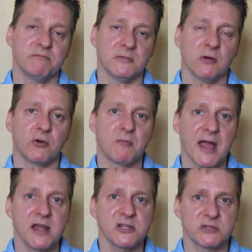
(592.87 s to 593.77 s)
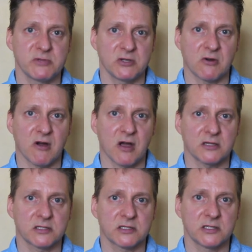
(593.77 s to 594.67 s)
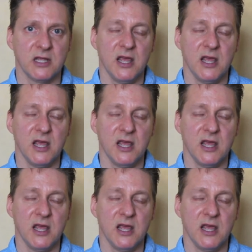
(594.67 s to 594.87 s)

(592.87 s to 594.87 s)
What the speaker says: lower management costs,